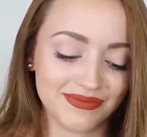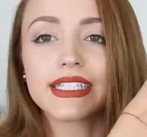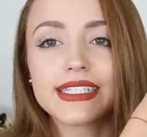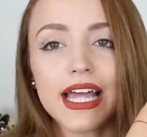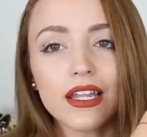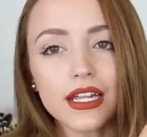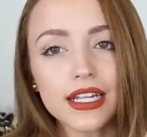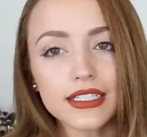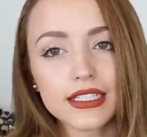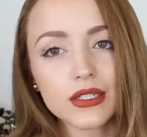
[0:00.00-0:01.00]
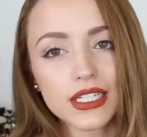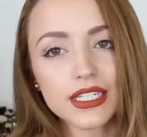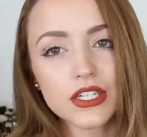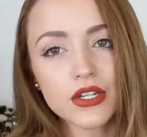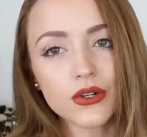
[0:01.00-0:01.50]
Does that look like
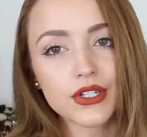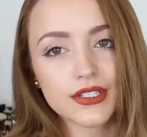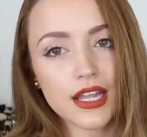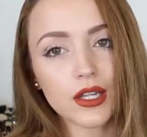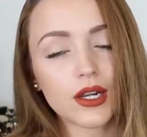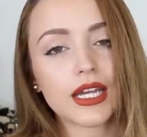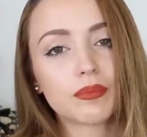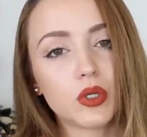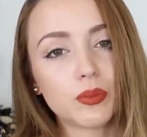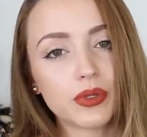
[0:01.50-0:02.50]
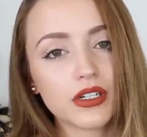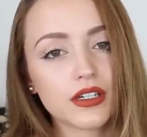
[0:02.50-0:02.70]
Lolita to you or does that look like poop?